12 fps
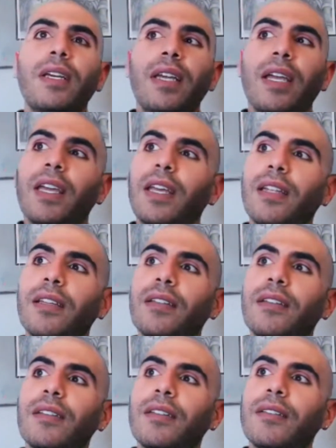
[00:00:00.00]
And
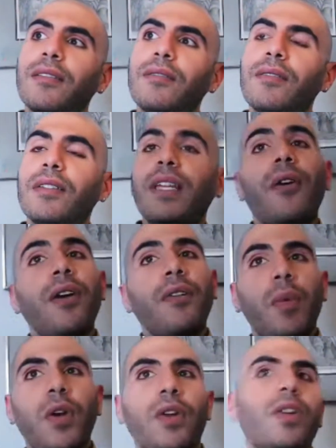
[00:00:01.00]
now I have a
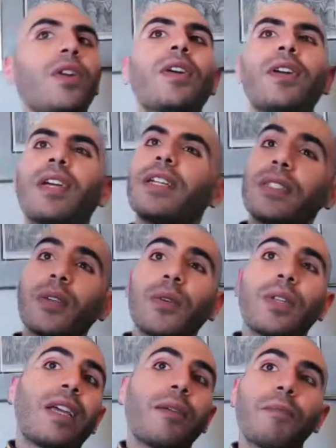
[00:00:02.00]
partner. And so
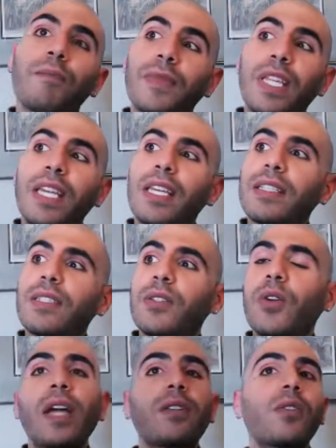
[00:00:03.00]
like it's
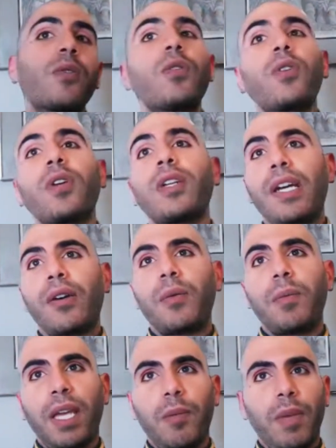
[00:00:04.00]
grad school or a down
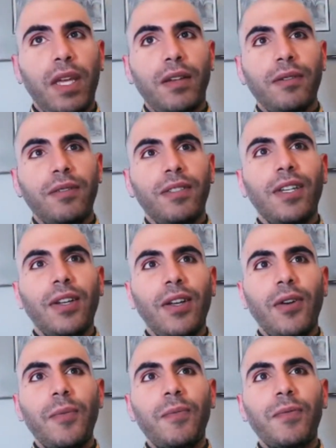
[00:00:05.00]
payment, you
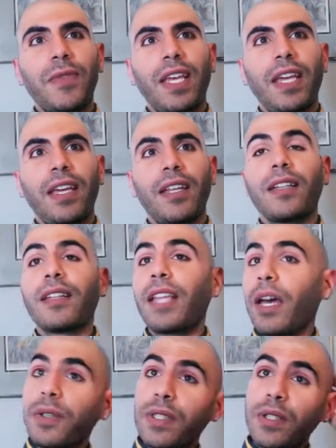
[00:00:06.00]
know, and that
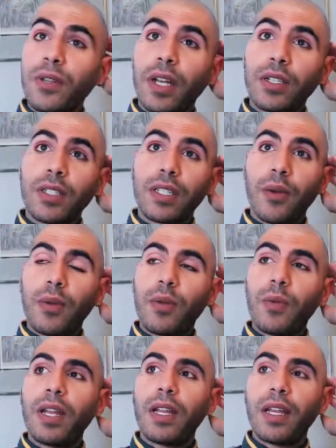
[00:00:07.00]
was the direction that we
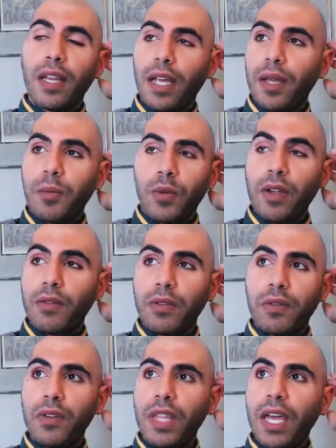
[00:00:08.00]
went in. And I'm grateful
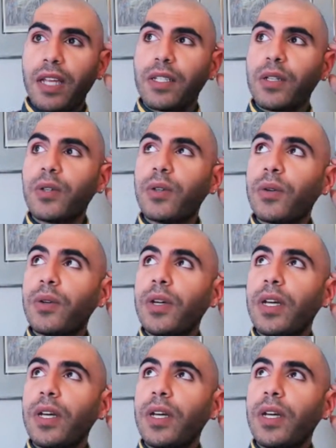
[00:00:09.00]
for that too.